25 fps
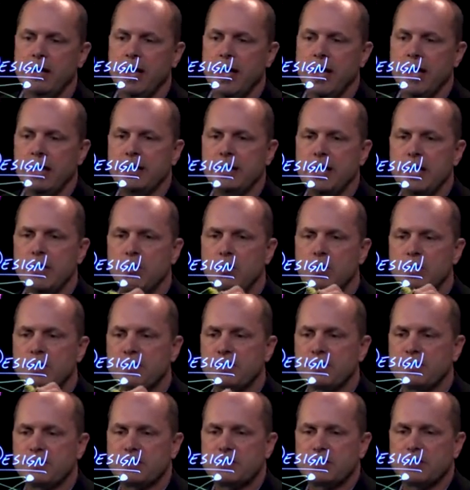and then
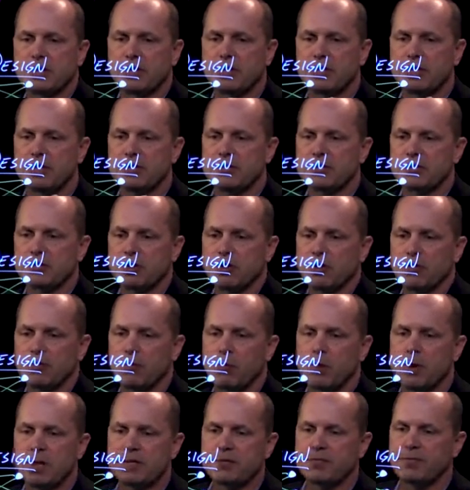which facilities serve
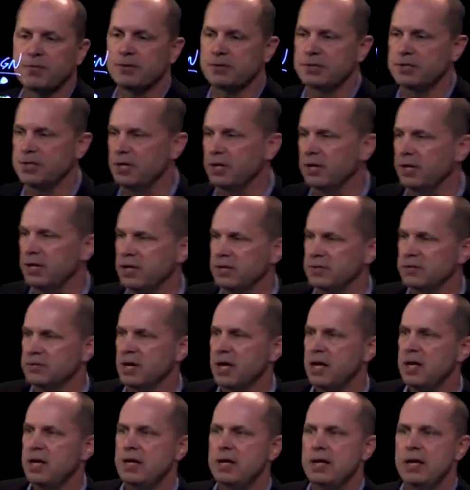which facilities.
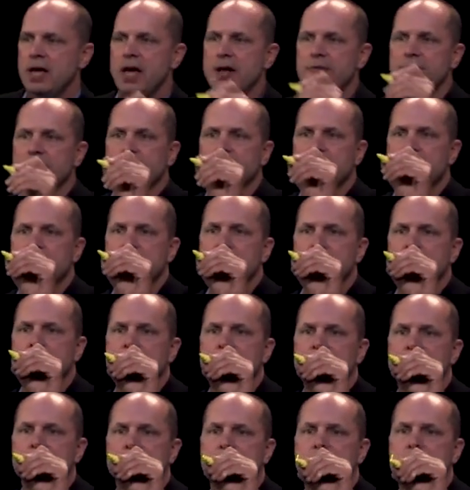And for
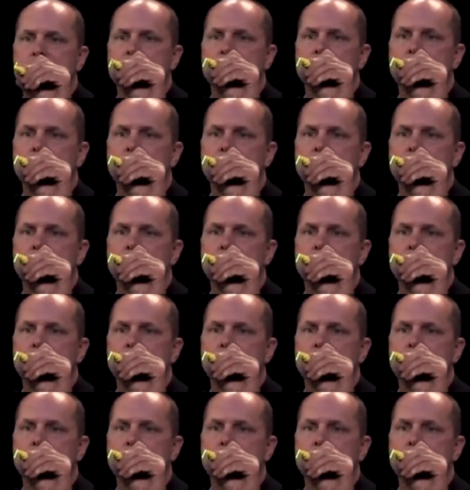these,